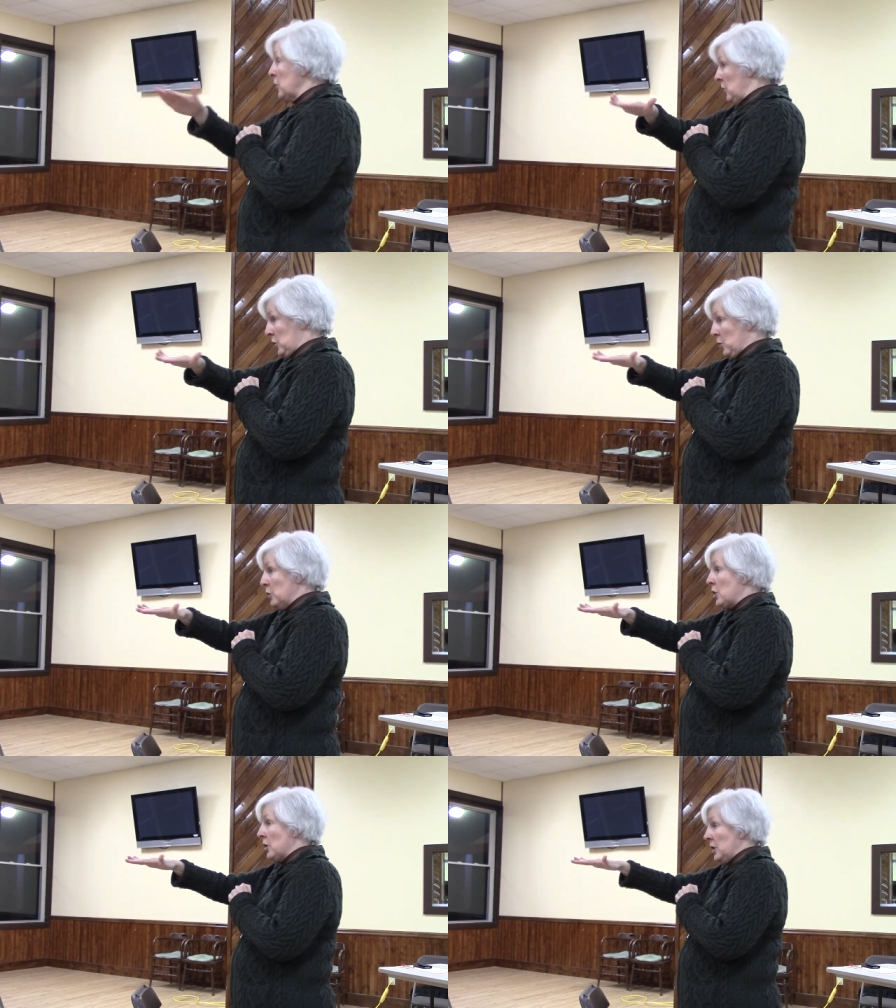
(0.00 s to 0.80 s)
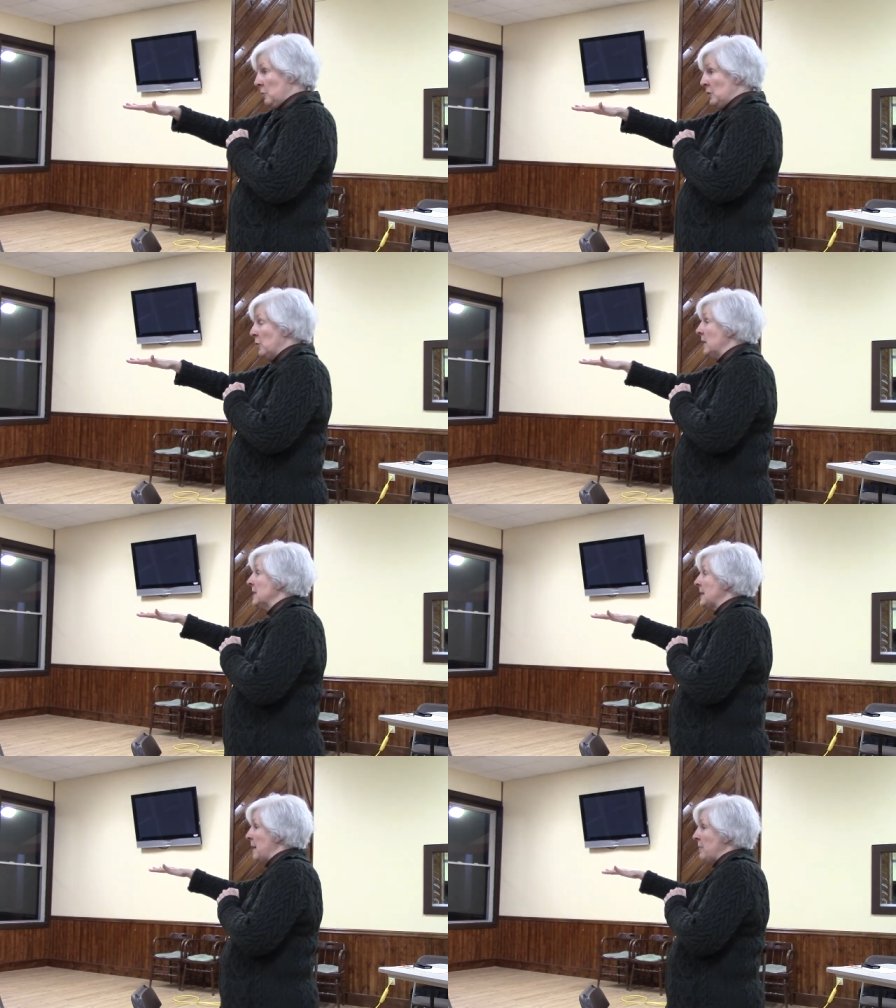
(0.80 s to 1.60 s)
so the schools all need to be doing the
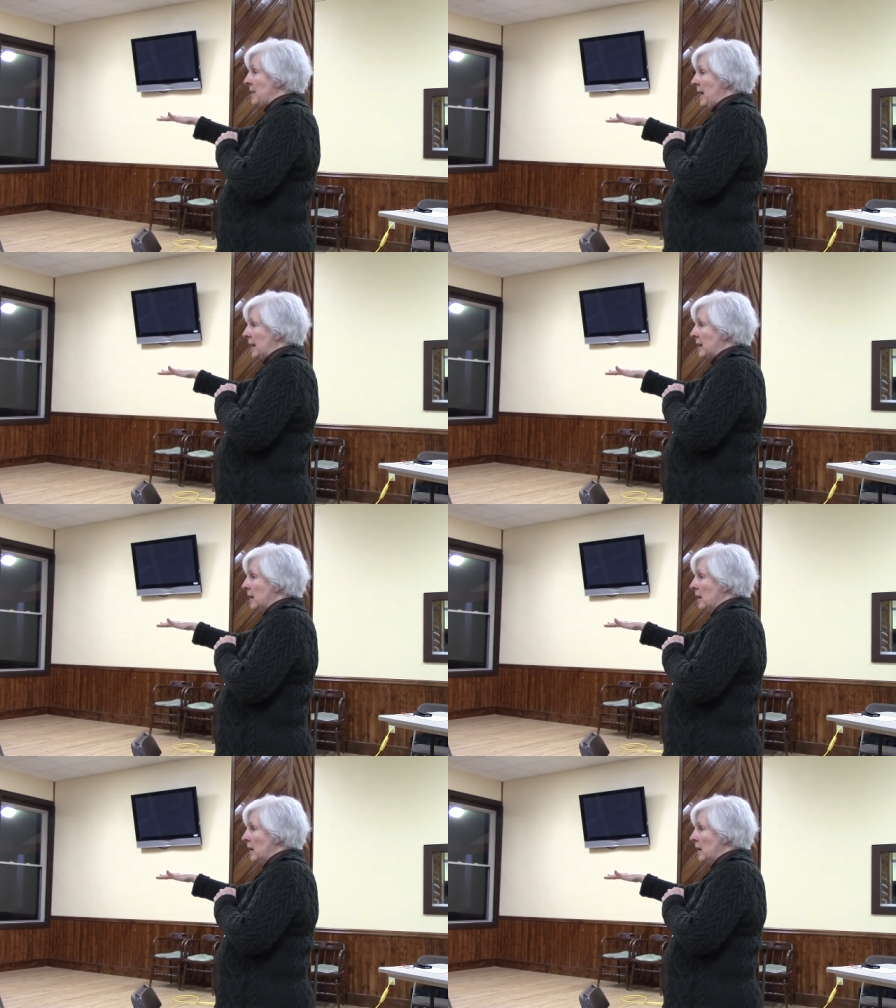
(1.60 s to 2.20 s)
same thing.